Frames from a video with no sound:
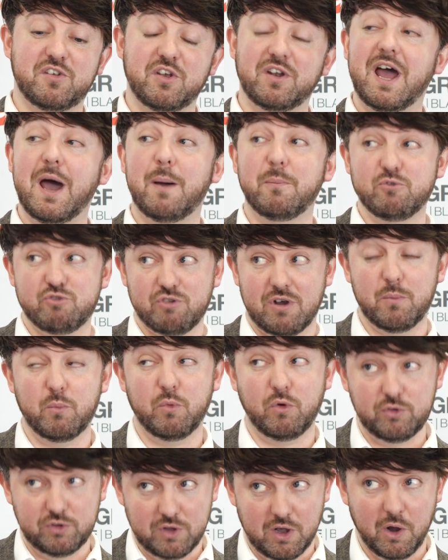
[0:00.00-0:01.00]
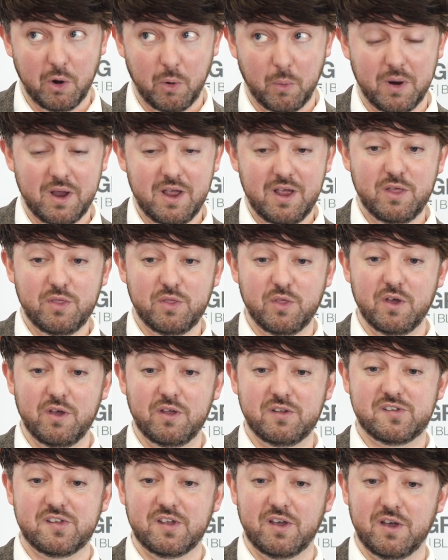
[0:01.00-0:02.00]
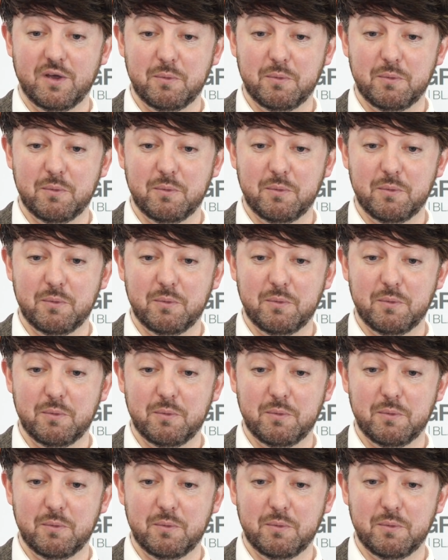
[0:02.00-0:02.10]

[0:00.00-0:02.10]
done Amdram will know that,